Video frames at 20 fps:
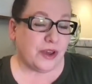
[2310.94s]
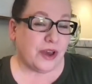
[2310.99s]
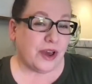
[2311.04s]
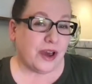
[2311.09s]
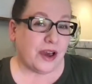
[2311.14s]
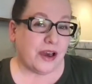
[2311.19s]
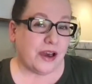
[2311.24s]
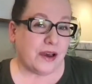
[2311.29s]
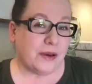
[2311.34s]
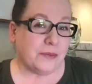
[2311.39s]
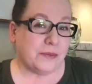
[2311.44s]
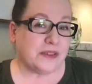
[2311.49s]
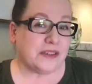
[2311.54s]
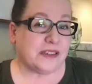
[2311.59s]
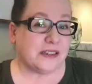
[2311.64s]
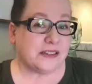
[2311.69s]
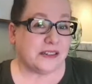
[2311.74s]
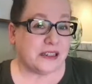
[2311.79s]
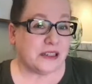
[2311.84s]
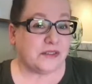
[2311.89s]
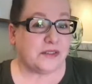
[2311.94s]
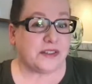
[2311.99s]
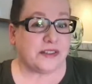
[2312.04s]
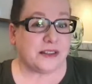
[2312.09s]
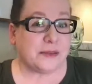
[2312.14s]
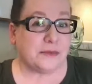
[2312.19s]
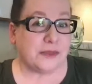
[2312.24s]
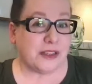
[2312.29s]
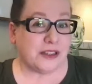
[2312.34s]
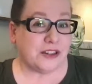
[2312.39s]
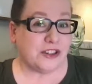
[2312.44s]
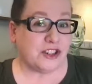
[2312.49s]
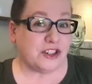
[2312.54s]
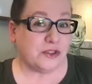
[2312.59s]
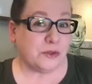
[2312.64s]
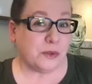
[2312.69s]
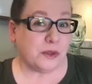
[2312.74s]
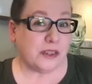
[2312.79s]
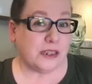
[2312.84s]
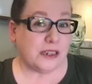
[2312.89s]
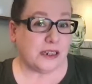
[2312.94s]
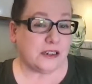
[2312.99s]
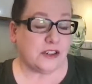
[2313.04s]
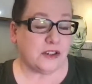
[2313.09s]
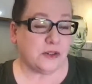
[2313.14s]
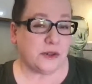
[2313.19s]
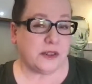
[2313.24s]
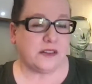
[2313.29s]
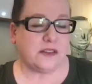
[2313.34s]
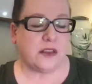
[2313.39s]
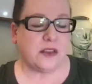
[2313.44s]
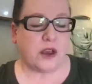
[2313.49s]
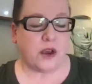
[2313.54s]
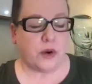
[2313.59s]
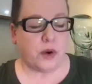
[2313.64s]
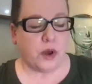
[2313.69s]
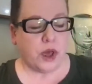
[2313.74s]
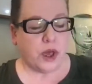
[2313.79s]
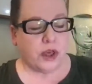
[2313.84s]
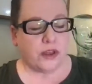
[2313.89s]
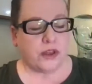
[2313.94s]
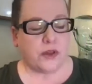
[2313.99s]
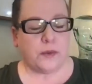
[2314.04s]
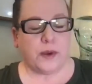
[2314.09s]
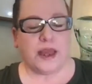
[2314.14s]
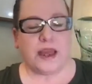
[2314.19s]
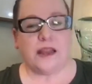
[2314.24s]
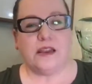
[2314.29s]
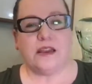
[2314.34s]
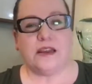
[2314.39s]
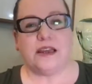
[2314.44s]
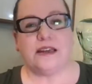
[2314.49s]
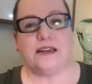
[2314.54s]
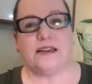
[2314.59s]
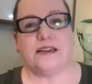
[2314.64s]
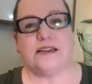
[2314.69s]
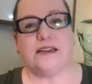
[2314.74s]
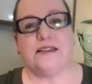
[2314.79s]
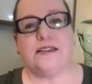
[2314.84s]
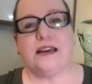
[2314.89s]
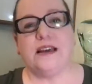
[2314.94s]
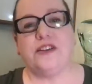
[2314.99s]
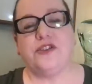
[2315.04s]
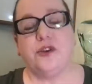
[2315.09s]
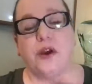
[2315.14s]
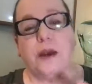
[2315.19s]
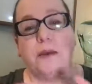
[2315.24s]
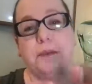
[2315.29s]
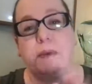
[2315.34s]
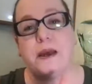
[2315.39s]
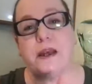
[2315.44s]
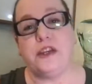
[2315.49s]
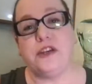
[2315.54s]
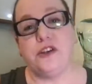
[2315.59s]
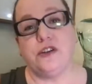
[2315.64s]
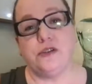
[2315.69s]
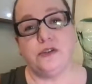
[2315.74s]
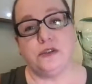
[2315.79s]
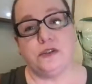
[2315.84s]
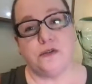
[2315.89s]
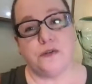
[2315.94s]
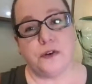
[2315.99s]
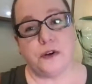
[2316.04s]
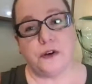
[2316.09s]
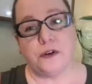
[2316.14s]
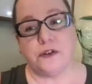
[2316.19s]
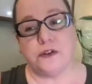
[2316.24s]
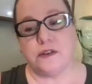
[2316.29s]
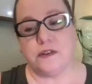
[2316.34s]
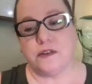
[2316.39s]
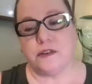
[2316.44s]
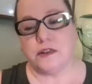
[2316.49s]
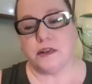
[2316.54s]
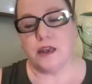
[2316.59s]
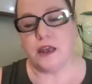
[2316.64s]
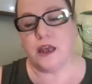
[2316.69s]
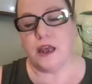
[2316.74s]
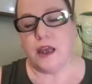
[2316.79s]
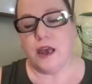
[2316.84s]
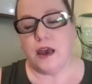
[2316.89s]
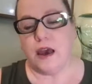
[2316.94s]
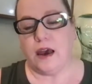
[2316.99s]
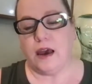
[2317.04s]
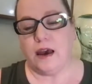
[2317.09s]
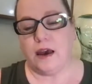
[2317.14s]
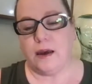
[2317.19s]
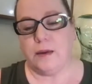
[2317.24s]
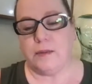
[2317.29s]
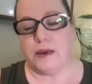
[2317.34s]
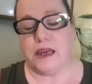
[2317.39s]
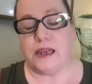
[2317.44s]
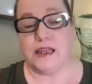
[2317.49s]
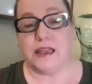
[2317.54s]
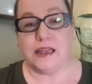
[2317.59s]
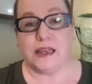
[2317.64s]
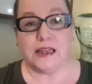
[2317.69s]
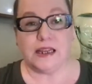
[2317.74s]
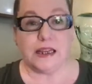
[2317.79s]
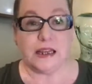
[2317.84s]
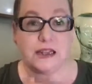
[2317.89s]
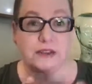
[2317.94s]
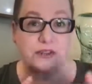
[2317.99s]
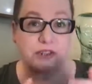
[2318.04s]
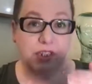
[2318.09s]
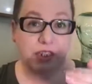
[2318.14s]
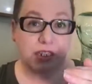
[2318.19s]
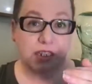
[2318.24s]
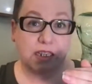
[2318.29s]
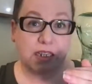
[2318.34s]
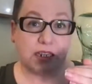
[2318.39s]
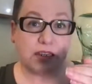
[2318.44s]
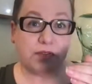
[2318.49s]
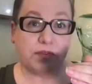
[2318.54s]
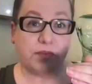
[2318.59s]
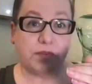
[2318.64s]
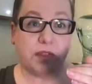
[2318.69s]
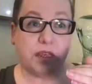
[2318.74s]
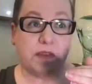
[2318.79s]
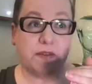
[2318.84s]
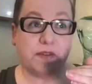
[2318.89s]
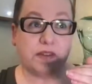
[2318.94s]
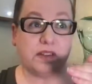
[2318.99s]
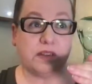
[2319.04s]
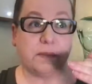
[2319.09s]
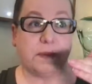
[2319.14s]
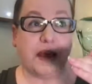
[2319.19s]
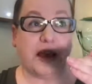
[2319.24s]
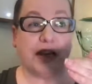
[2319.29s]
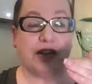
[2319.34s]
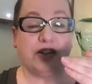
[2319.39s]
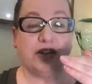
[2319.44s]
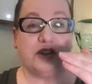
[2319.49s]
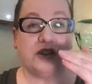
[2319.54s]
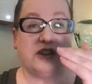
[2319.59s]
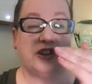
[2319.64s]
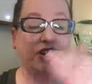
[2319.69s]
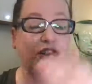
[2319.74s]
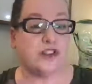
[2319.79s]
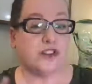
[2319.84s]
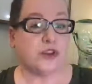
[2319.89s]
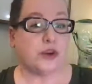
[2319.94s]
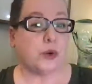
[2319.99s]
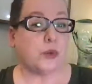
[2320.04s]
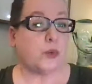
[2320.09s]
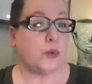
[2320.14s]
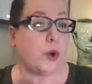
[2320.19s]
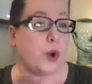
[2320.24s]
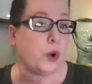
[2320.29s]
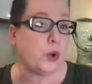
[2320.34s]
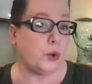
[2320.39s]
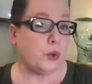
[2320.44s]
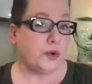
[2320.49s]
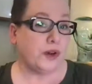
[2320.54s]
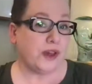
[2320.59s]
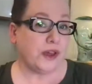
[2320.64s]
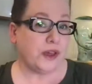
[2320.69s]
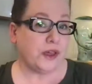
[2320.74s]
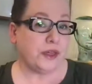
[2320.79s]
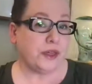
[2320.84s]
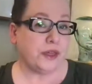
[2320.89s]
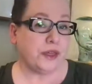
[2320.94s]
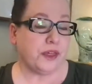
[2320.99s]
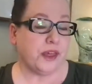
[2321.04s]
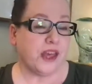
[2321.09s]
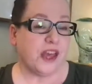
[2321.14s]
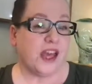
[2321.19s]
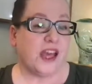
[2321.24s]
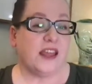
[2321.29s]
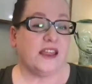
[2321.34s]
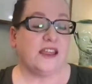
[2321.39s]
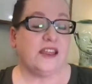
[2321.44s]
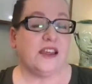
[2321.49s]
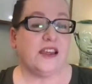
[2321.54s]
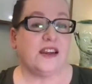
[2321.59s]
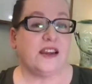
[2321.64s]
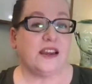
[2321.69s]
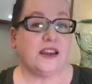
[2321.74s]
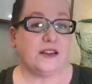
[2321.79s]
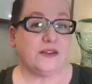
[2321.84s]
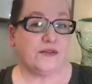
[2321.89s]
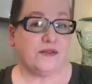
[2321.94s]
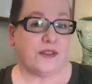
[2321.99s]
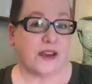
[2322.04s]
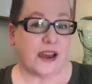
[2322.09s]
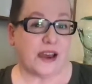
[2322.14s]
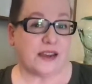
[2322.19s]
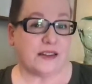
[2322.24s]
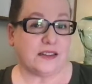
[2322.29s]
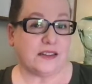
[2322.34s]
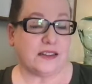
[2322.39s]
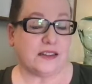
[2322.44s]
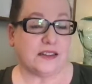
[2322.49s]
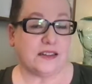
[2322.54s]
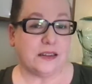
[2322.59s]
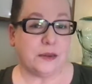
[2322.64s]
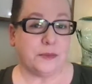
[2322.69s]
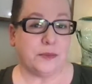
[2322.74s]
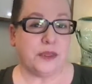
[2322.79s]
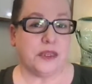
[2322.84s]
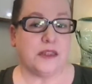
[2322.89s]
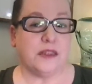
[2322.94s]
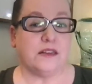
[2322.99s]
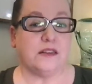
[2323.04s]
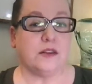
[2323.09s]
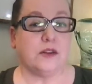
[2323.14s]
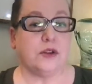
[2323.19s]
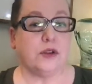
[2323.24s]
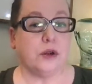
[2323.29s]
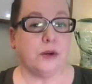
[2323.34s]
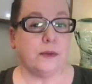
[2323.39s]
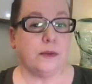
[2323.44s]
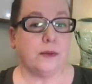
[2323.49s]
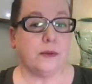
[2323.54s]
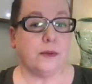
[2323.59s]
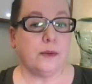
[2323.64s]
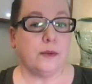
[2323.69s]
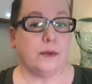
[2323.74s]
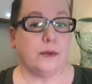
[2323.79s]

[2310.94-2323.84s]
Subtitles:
to see if it's something that she's really into it. So the way I look at it is I try and buy used first. And then if it's a passion that she's going to roll with, then I invest in something that's a little bit.